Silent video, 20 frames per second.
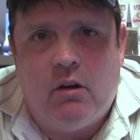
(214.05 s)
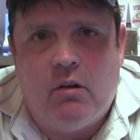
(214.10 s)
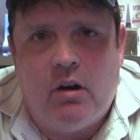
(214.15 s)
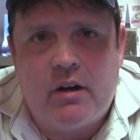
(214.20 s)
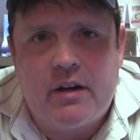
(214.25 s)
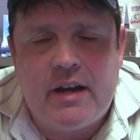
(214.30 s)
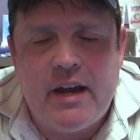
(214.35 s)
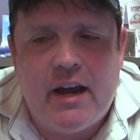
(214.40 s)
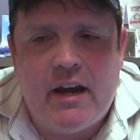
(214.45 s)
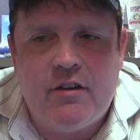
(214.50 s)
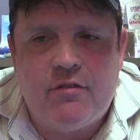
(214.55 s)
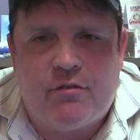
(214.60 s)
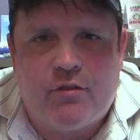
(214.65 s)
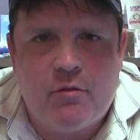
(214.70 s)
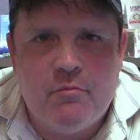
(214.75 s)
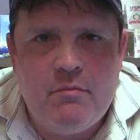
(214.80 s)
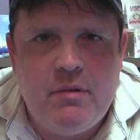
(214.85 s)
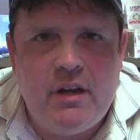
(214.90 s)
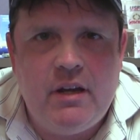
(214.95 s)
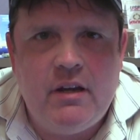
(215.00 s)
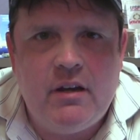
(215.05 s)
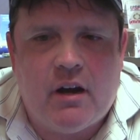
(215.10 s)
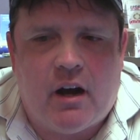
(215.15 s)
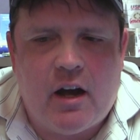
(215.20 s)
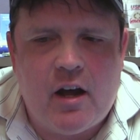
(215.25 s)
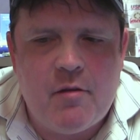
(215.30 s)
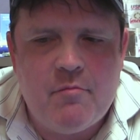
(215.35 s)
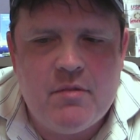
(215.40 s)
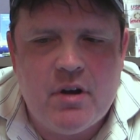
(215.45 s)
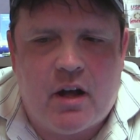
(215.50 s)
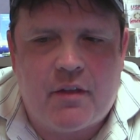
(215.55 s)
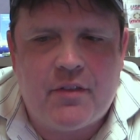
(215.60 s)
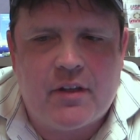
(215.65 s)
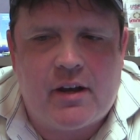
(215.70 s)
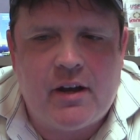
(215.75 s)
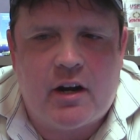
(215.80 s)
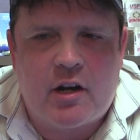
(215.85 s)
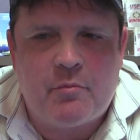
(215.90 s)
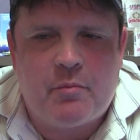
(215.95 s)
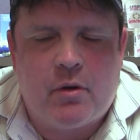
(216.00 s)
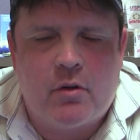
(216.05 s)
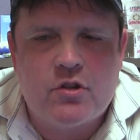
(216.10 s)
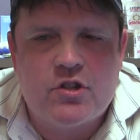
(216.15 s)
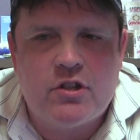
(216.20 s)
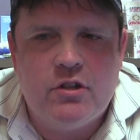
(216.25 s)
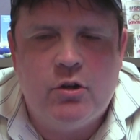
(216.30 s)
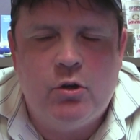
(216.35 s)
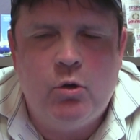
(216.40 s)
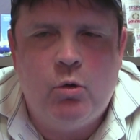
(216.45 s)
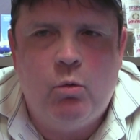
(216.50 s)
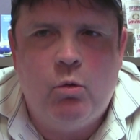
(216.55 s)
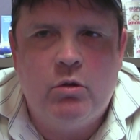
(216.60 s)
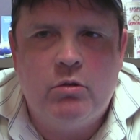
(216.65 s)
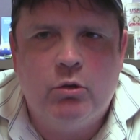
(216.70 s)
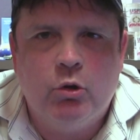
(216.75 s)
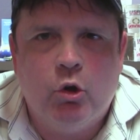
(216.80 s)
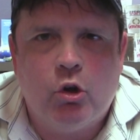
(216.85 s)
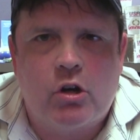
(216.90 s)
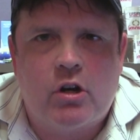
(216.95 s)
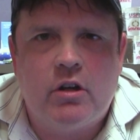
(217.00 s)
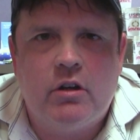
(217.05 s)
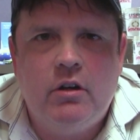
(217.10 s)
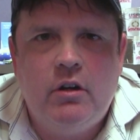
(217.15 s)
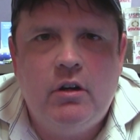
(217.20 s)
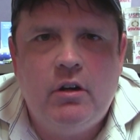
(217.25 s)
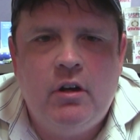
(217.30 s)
Again, for me, I am not the kind of person who would look